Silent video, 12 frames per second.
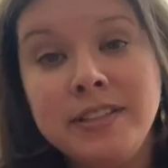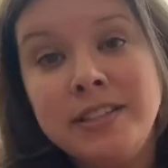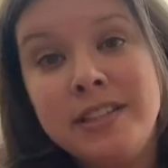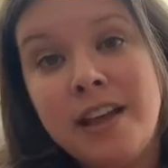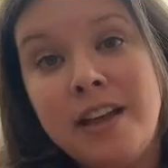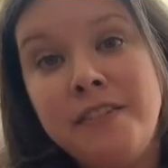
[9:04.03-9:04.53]

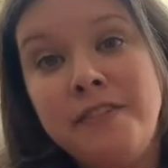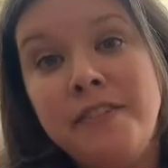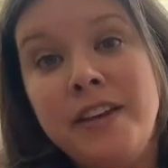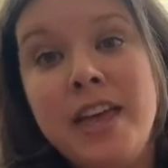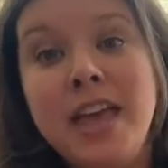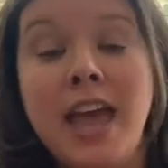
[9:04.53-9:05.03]
stuff
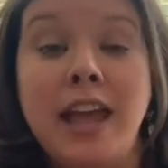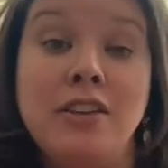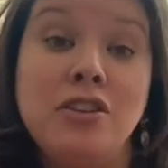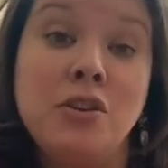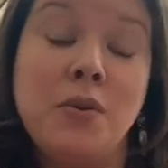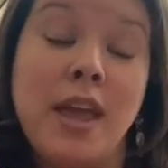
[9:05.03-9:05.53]
and
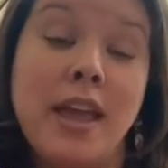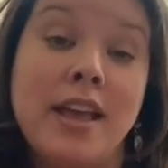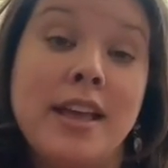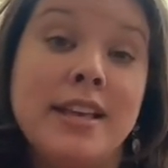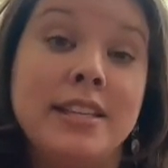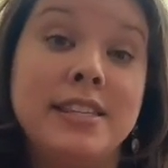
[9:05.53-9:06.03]
doing
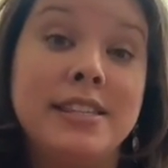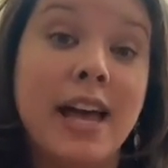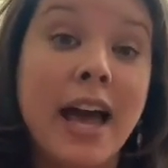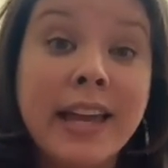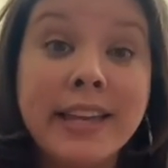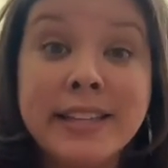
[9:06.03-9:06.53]

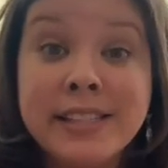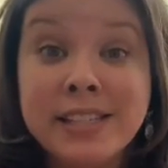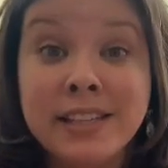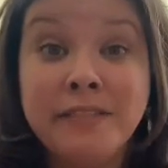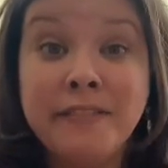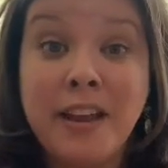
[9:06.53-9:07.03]
science
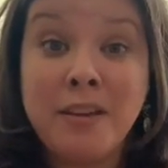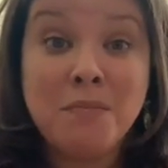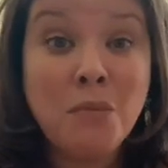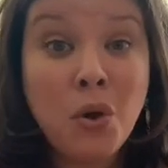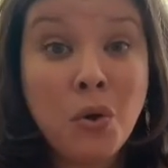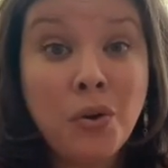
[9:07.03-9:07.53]
and fine
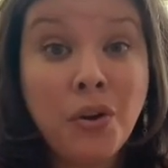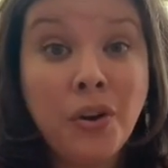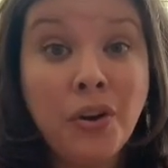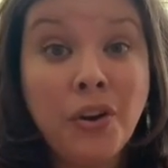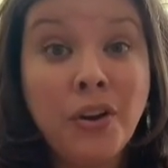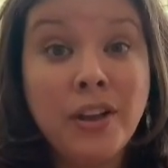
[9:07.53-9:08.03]

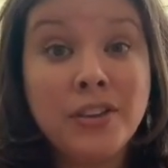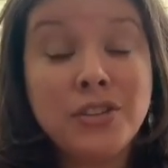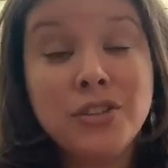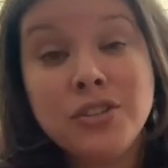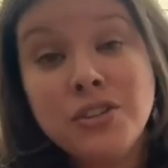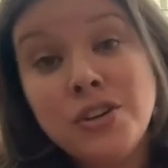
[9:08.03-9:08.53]
motor and
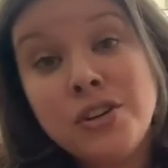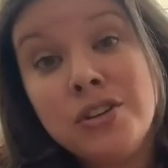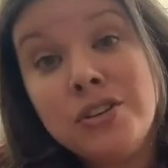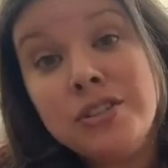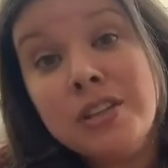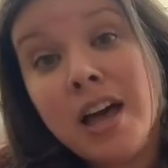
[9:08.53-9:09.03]

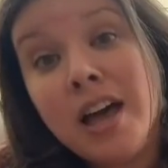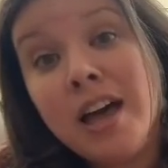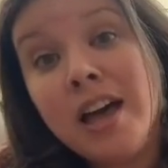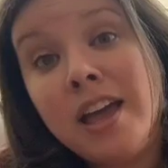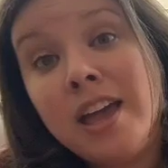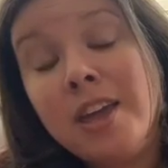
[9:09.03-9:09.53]
circle
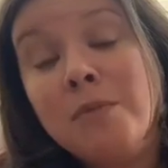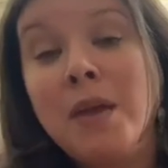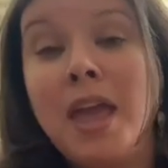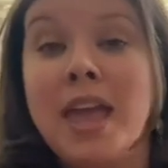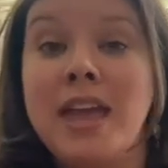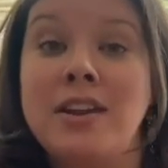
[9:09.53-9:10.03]
time
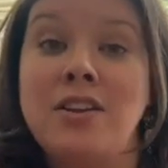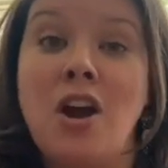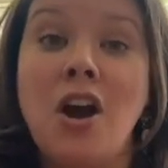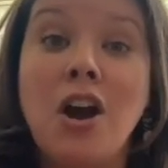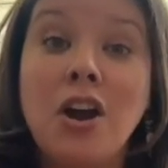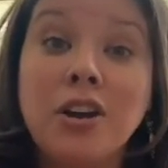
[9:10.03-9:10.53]
and
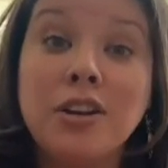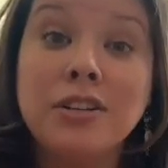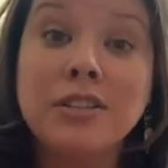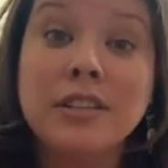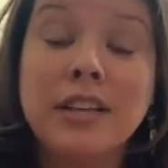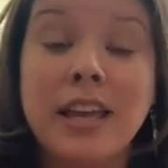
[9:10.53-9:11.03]

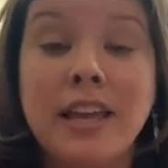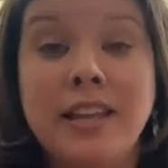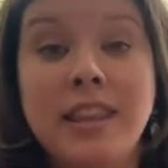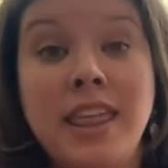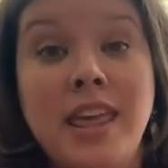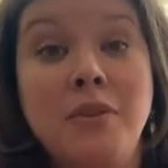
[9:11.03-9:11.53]
art. And
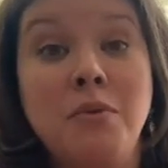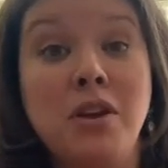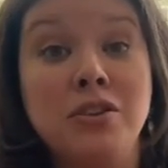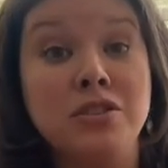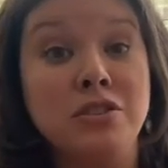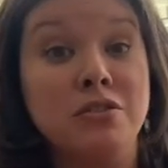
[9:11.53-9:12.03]
then we
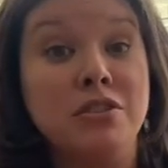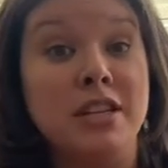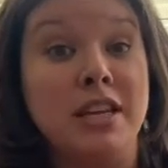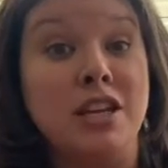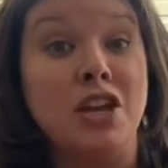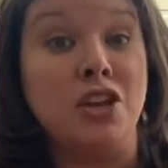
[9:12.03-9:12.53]
also
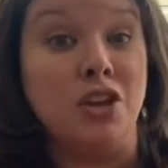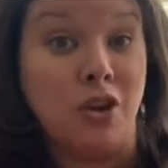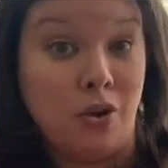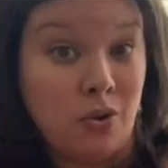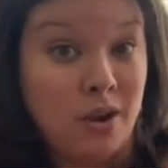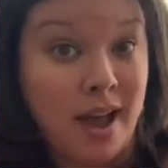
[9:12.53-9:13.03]
did
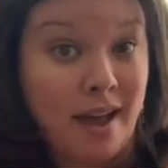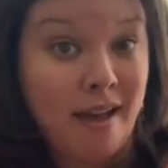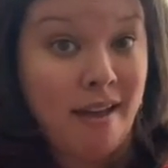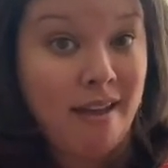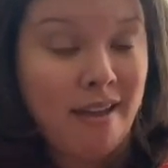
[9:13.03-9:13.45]
yoga